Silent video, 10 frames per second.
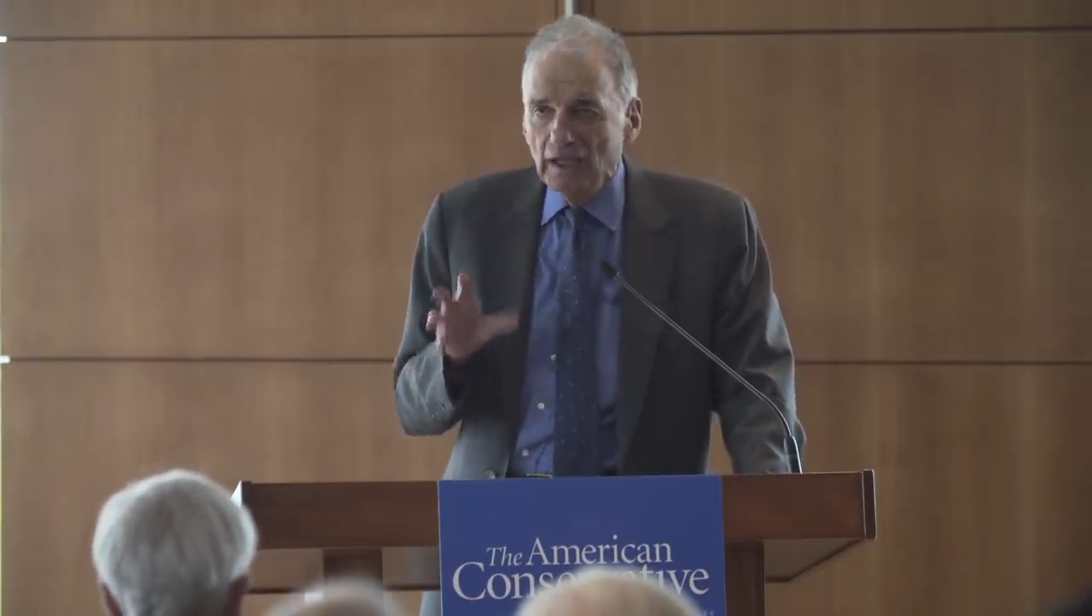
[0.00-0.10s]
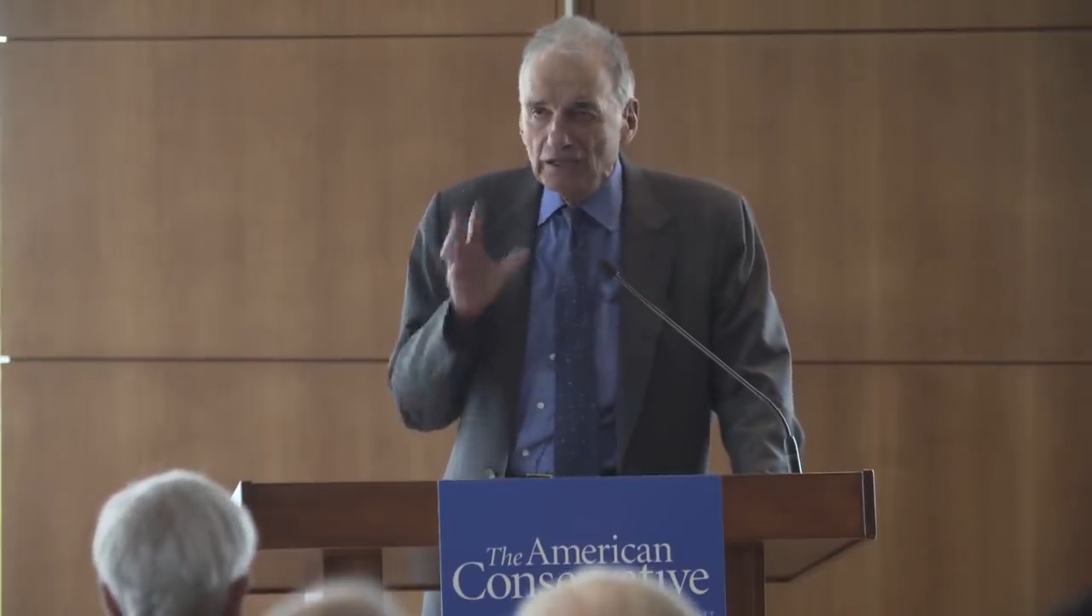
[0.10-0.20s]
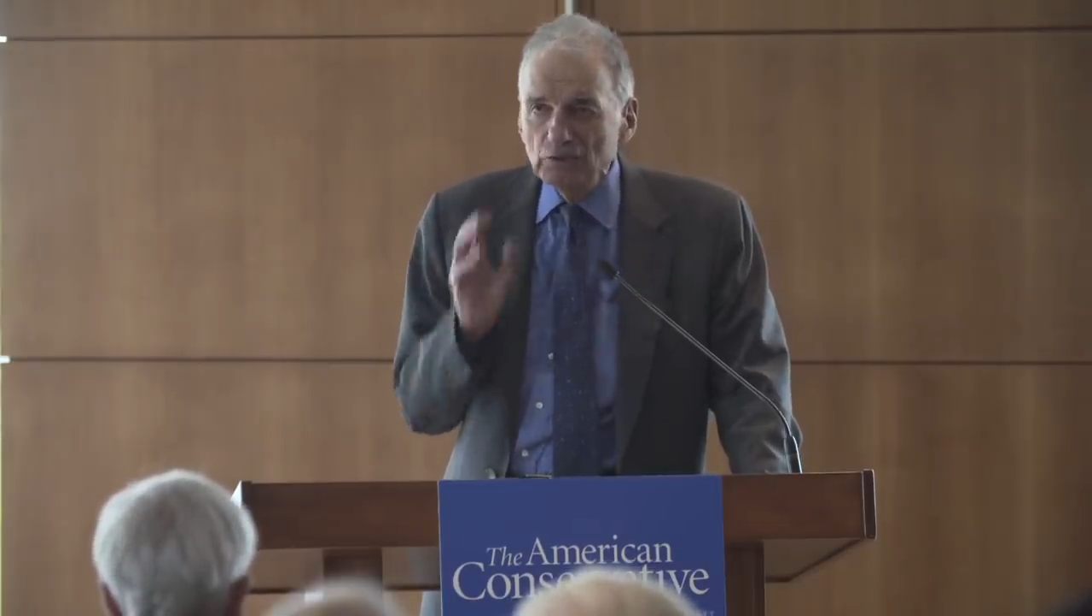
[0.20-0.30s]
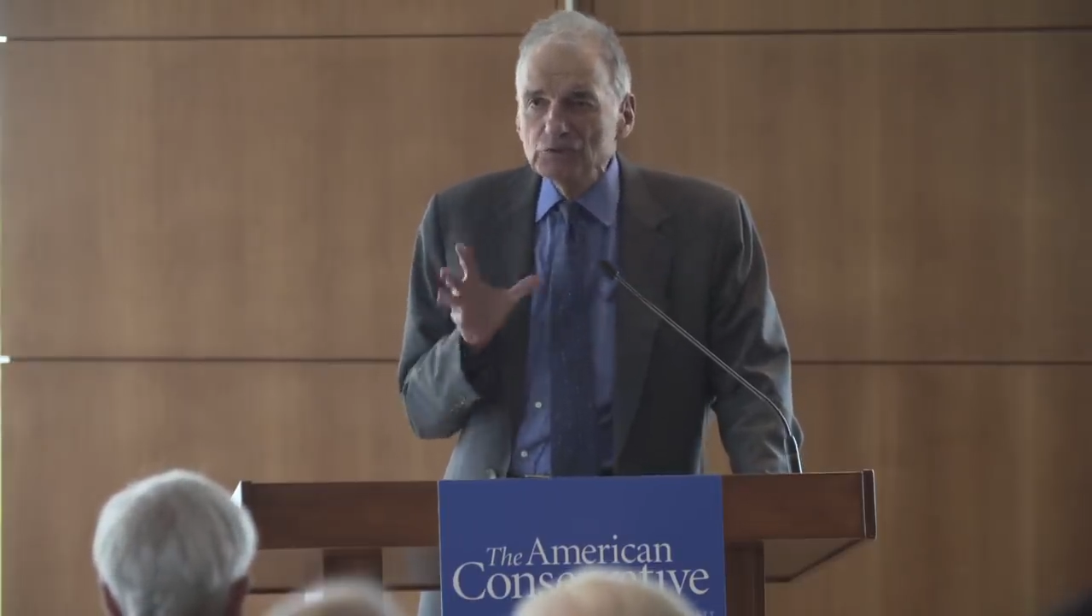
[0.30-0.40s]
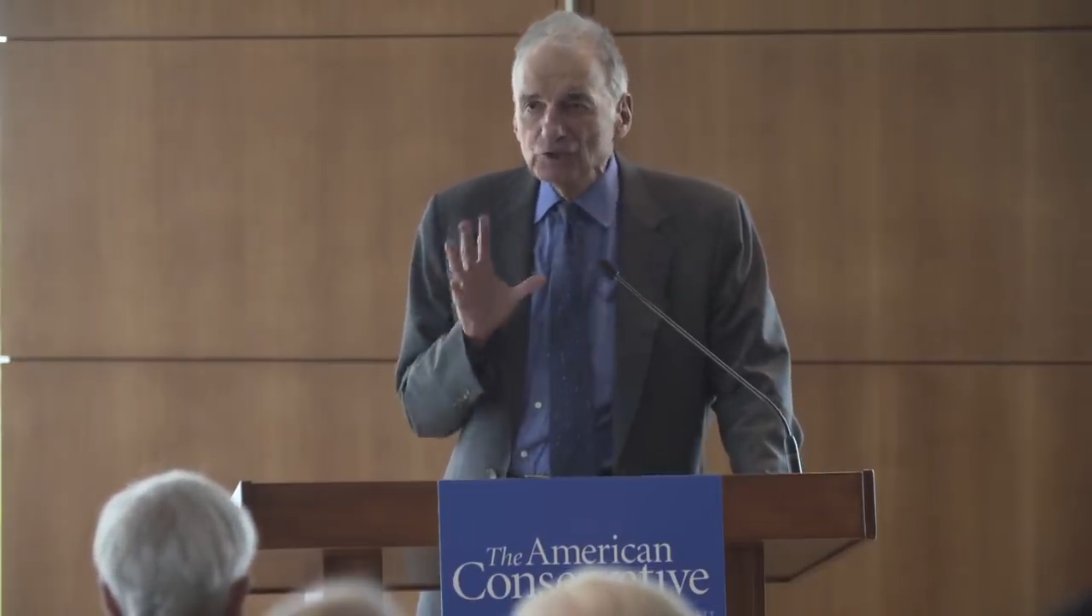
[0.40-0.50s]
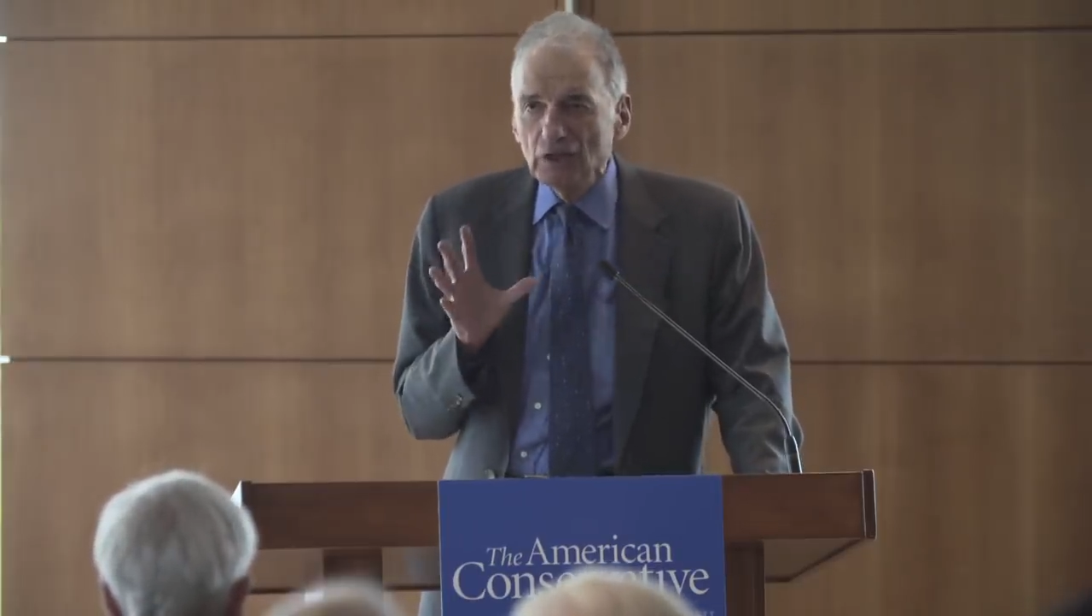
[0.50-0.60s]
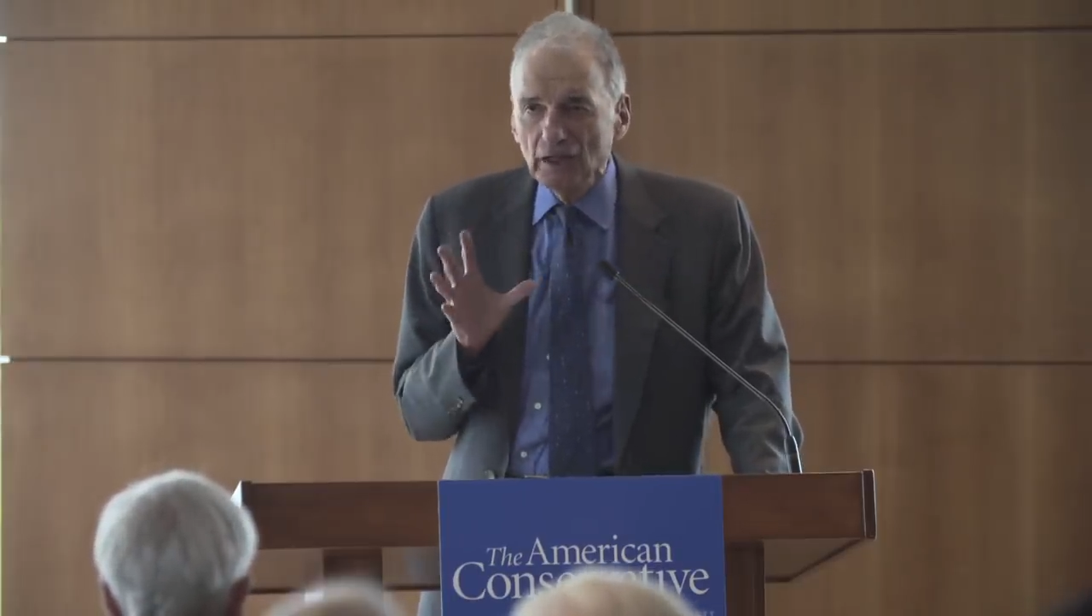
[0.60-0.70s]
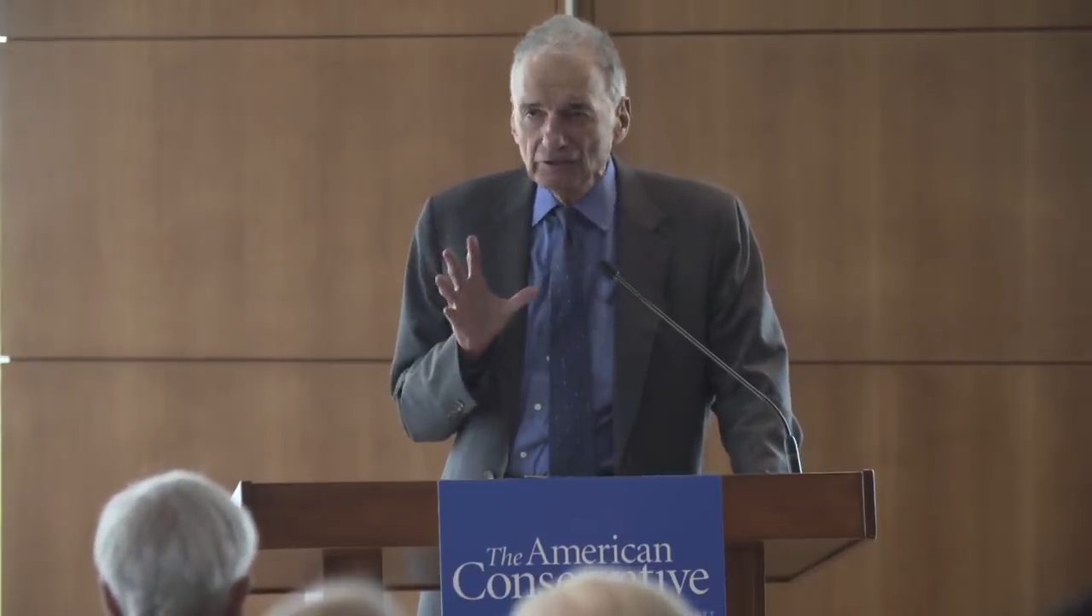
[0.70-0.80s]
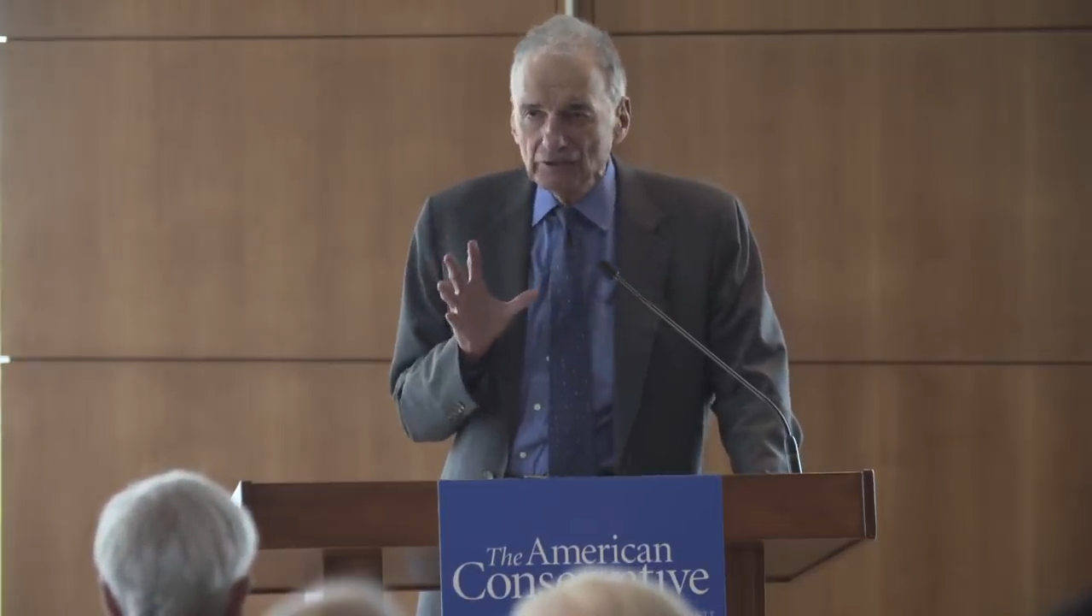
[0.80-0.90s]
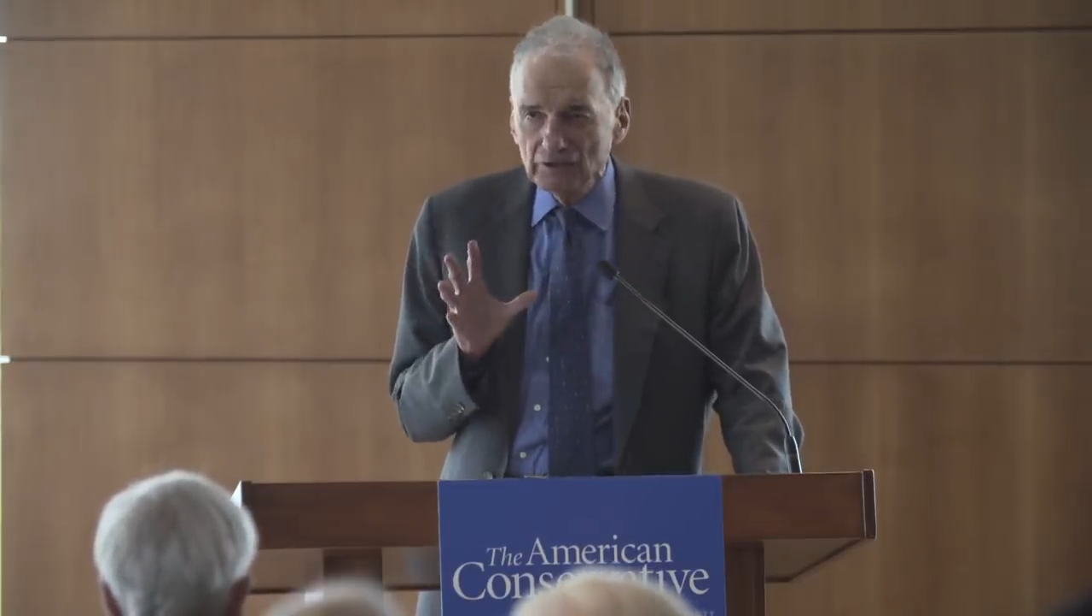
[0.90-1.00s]
and
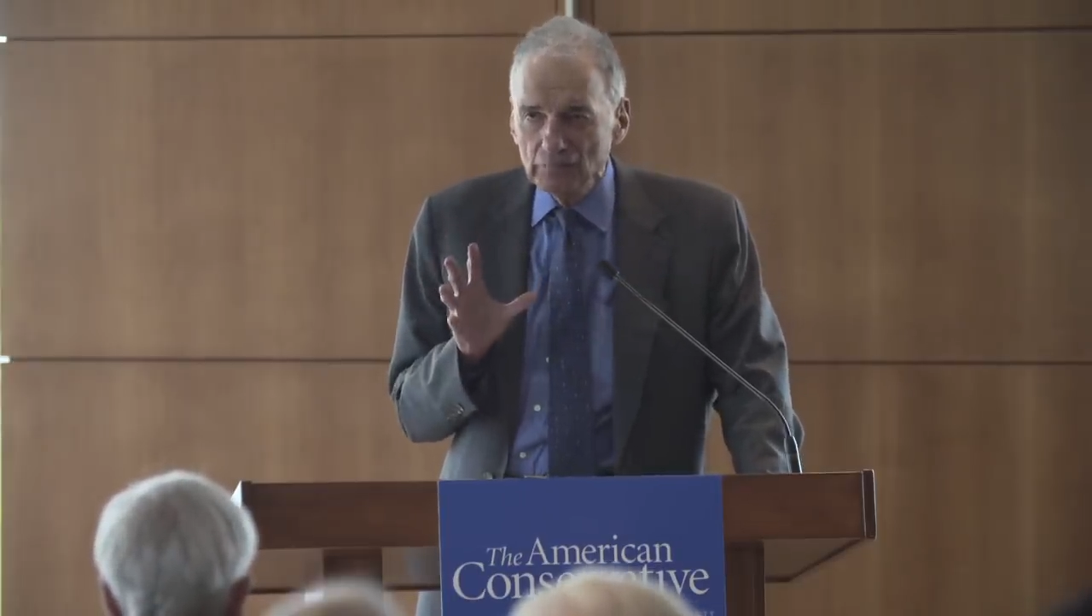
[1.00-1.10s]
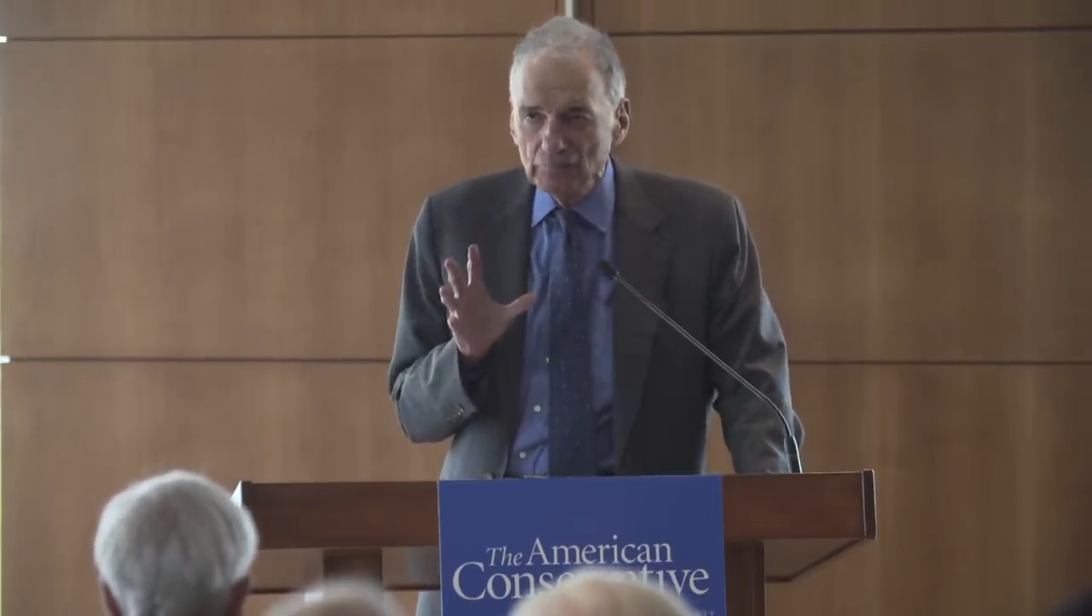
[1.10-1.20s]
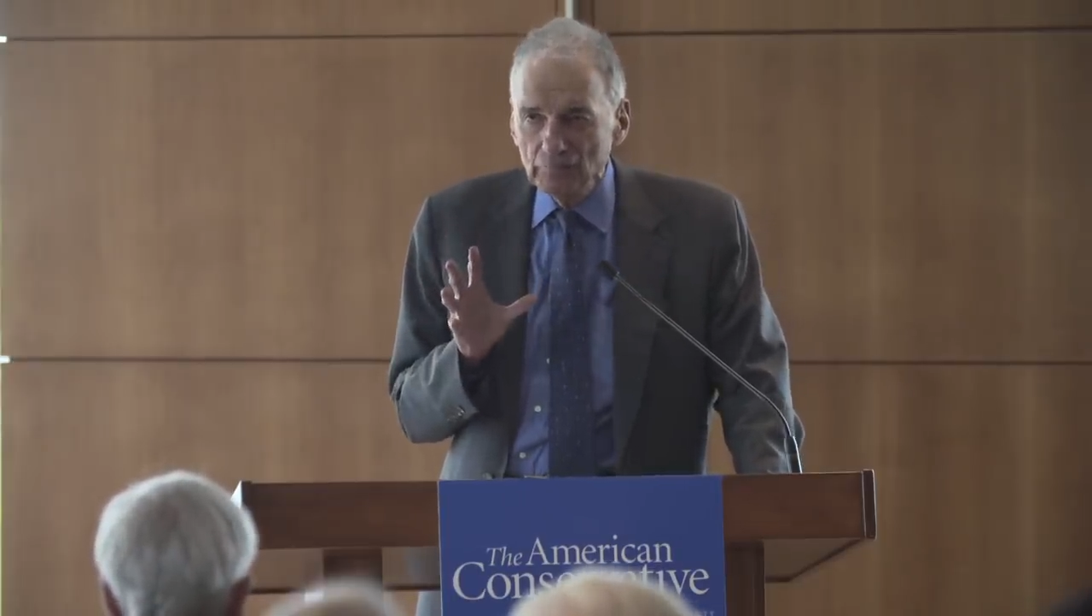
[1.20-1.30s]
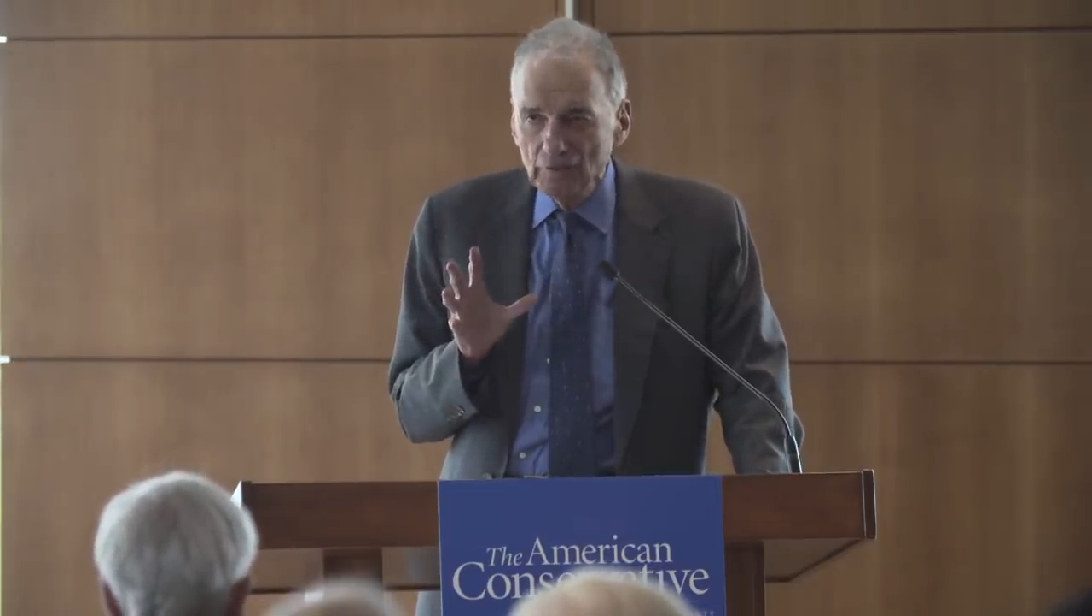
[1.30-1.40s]
neutralizes them,